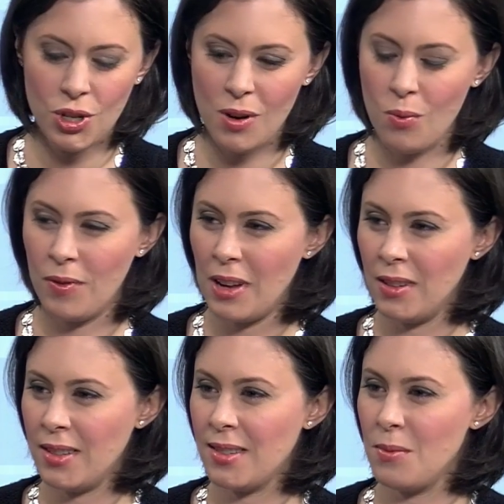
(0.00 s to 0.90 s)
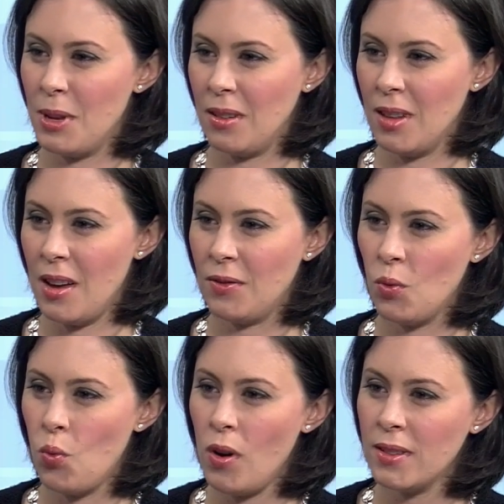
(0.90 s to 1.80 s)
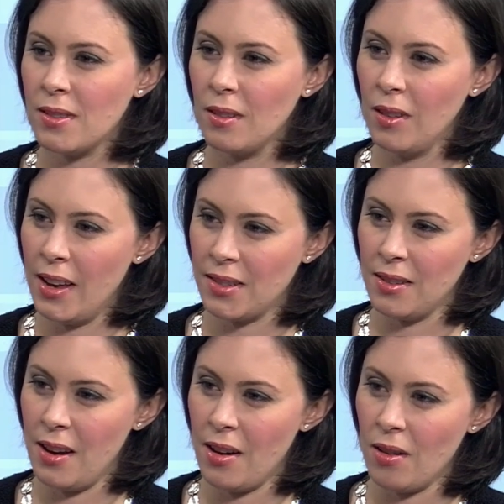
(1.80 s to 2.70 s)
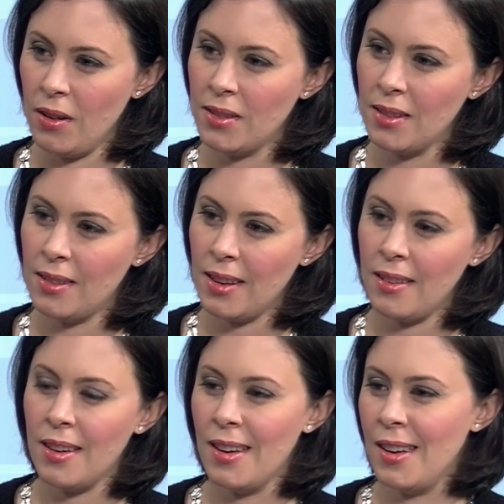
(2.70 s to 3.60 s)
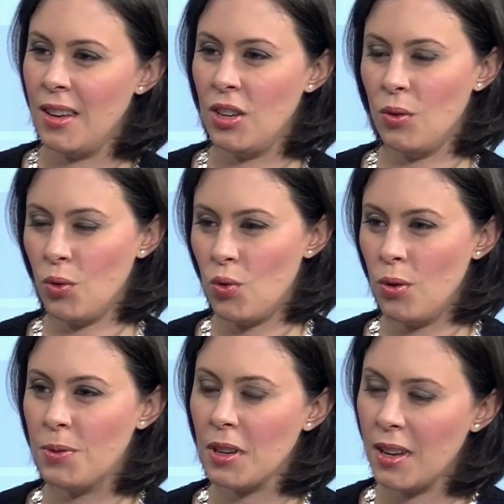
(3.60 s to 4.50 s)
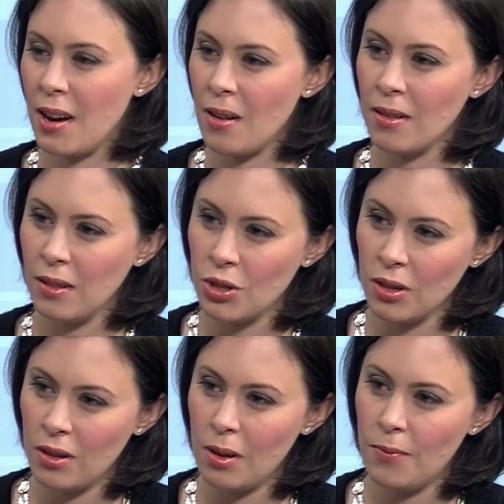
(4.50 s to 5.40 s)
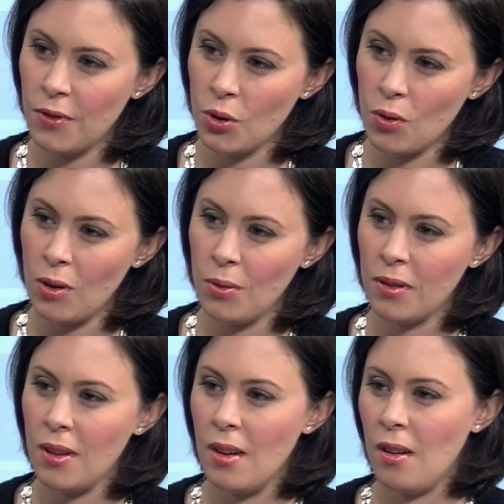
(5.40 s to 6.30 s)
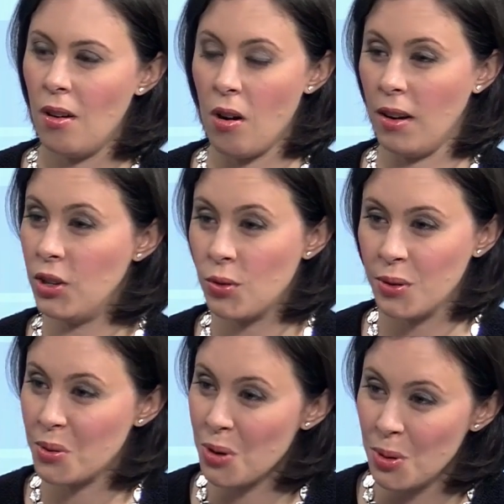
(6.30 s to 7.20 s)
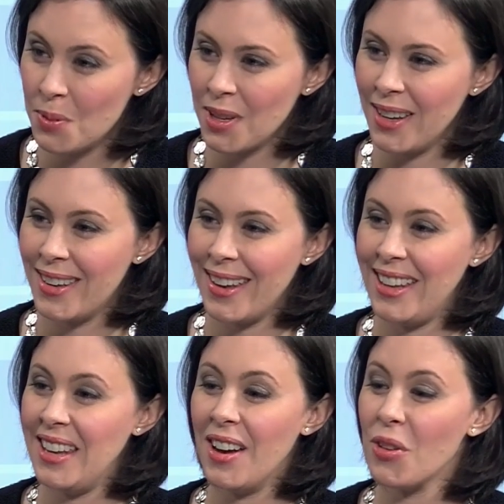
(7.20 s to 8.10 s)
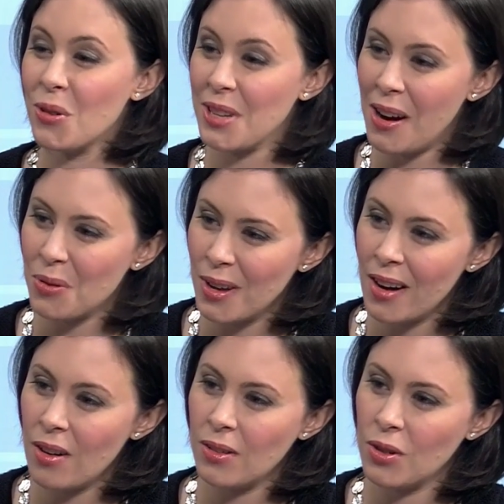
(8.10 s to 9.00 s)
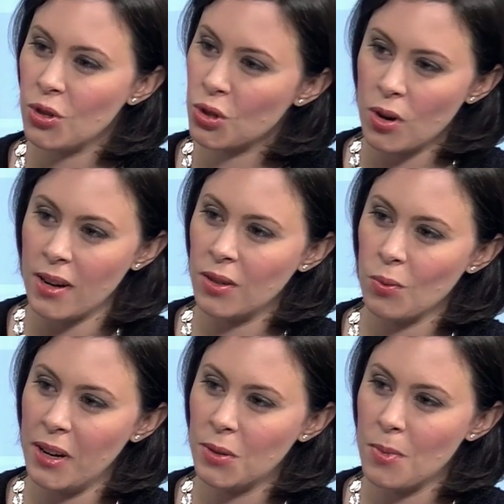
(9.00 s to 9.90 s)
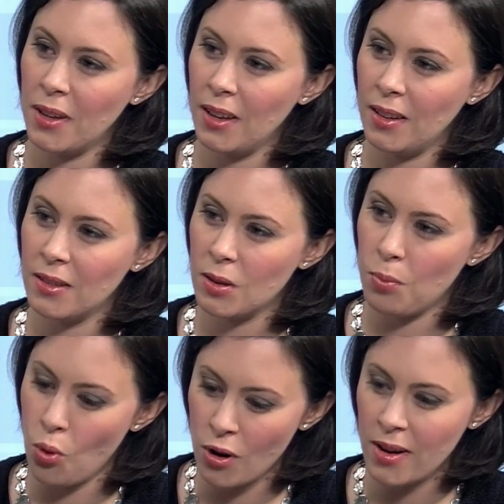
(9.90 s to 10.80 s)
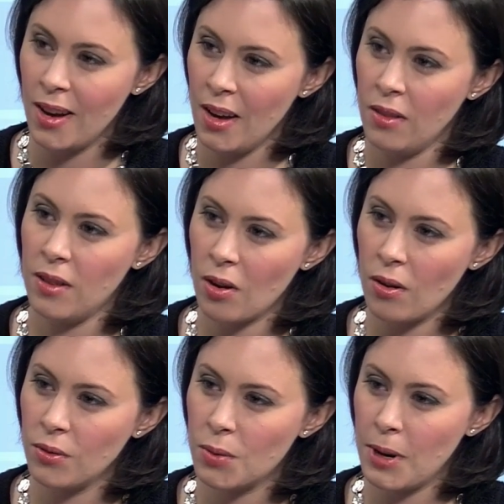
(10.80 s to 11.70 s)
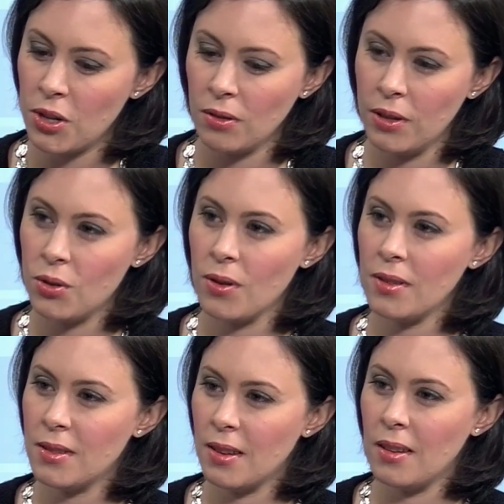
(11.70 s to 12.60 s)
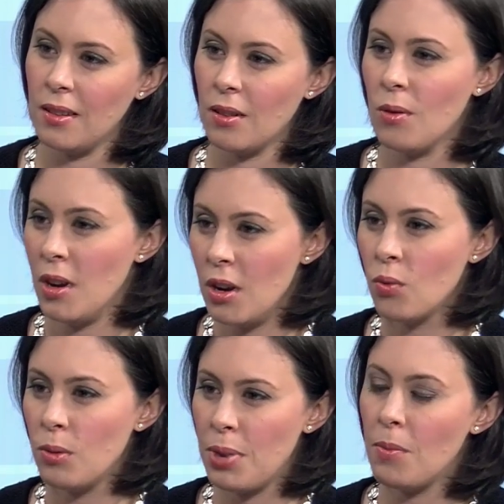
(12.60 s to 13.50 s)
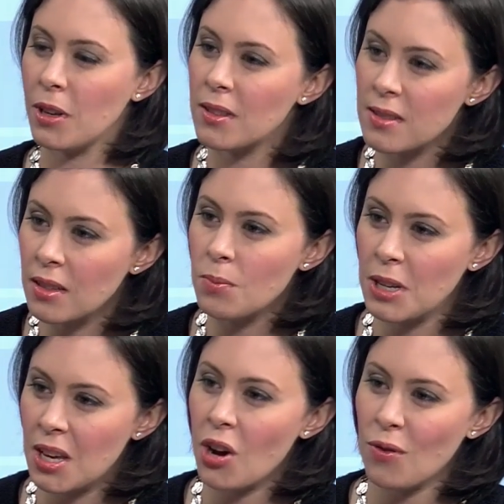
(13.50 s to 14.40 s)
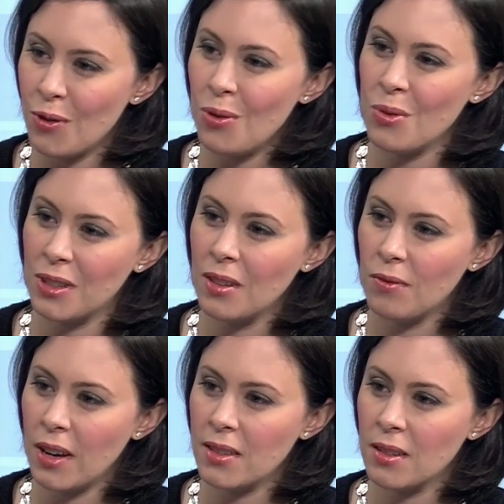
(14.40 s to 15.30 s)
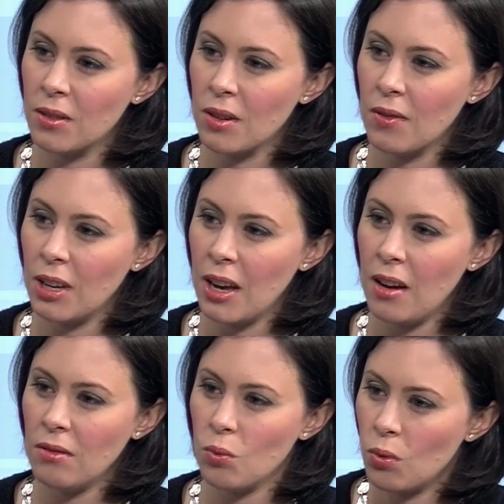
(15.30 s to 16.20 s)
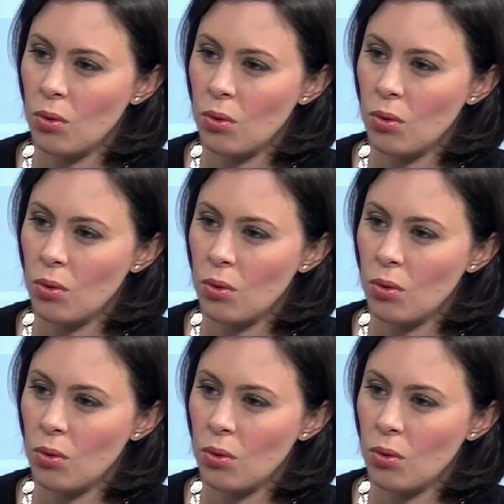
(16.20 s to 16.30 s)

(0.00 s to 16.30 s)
Joe, we've got less than a minute left. What's the lesson here? Is it that, you know, groups like Heritage and Club for Growth are interest groups like any others out there, and they're just trying to raise money and support their own special interests? That, you know, Republicans need to be careful with the advice that they're giving out?